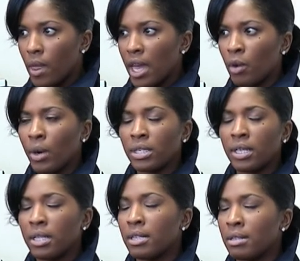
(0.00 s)
And when I
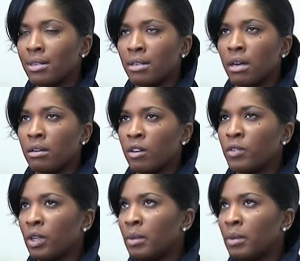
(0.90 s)
say that, that enough young